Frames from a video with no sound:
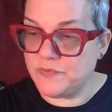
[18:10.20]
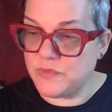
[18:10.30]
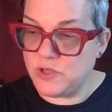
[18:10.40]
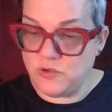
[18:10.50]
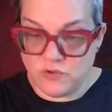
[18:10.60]

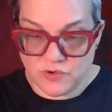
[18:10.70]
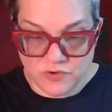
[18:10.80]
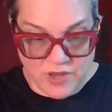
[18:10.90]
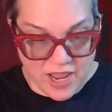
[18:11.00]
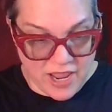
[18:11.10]
you
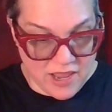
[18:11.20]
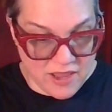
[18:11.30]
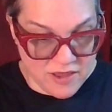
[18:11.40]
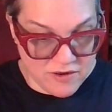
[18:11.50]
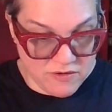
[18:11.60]
could
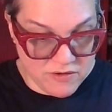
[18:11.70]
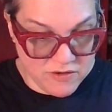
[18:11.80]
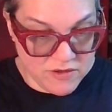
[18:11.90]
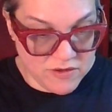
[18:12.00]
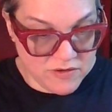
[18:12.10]
add,
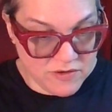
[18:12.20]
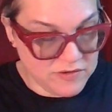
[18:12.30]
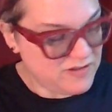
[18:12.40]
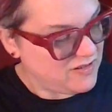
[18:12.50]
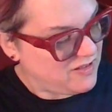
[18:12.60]

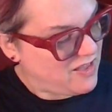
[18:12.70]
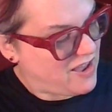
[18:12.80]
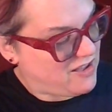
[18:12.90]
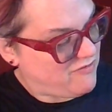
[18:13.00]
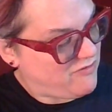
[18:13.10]

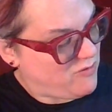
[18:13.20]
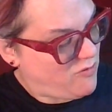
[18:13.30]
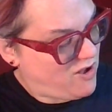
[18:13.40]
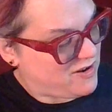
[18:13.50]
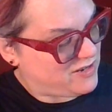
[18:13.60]
like if we
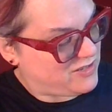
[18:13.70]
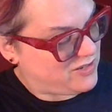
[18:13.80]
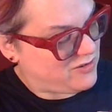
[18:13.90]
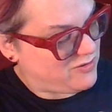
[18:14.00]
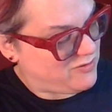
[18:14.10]
wanted
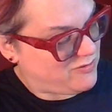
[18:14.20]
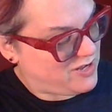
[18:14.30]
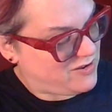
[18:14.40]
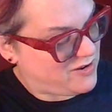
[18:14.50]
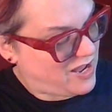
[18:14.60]
to,
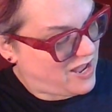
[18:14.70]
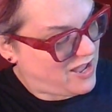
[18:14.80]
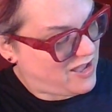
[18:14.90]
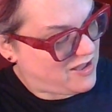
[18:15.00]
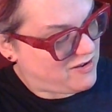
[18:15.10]
we could
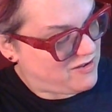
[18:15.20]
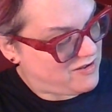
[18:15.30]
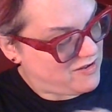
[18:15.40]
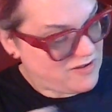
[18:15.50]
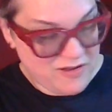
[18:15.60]
add
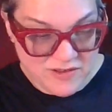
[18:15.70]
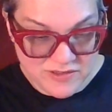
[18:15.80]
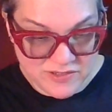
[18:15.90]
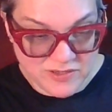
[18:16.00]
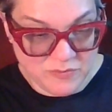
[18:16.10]

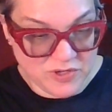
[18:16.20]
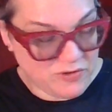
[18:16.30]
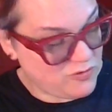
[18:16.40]
some little